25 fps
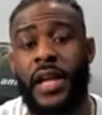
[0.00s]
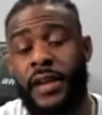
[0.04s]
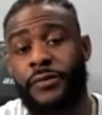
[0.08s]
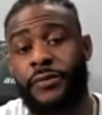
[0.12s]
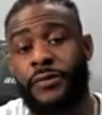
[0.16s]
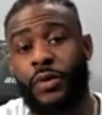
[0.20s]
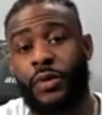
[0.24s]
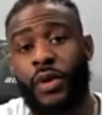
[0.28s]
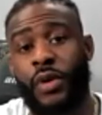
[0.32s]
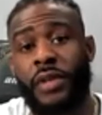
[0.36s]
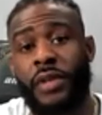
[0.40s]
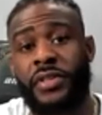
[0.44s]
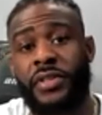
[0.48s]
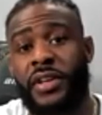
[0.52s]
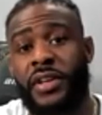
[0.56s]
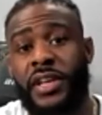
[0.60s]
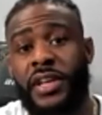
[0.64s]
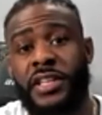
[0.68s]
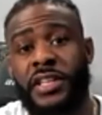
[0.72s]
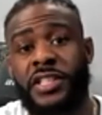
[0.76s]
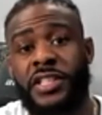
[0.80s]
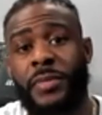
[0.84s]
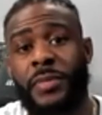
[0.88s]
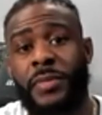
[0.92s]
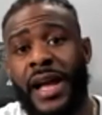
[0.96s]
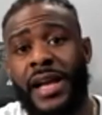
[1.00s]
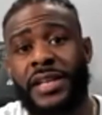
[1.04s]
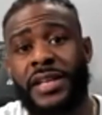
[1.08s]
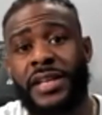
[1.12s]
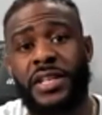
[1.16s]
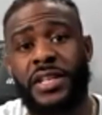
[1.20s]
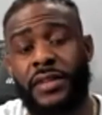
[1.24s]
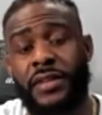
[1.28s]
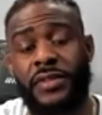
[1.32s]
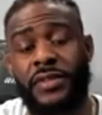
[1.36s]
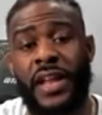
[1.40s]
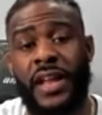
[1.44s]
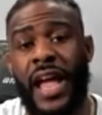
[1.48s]
And if you go out there and get
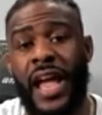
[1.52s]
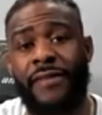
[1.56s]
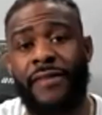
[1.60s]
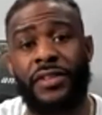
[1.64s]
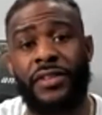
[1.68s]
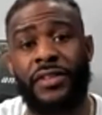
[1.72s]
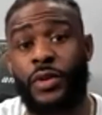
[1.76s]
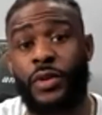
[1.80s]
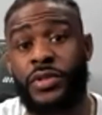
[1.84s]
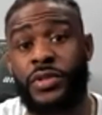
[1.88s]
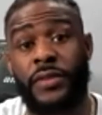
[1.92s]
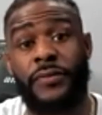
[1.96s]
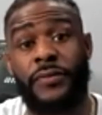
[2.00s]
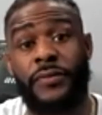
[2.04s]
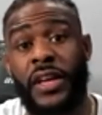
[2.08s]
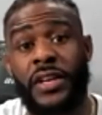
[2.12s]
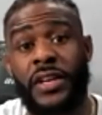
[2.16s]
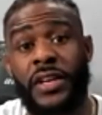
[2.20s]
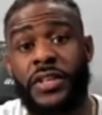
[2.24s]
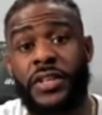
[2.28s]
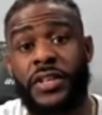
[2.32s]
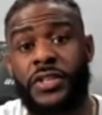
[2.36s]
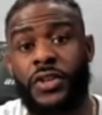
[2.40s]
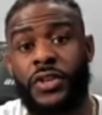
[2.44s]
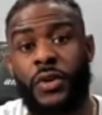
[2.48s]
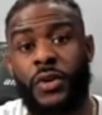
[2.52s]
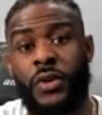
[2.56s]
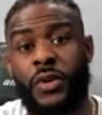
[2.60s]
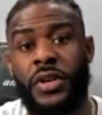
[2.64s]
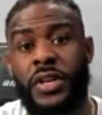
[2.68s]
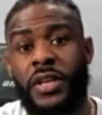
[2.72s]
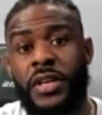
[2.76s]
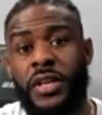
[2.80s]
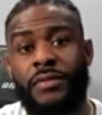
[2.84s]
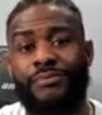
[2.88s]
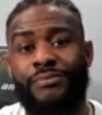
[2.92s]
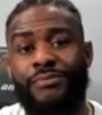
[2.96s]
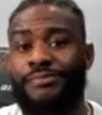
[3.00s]
smashed, even having those advantages
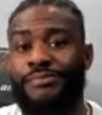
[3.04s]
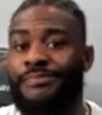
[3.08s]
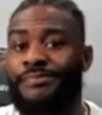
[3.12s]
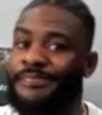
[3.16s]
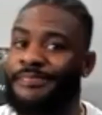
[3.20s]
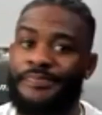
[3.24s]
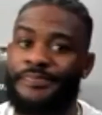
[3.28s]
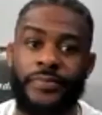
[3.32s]
going in,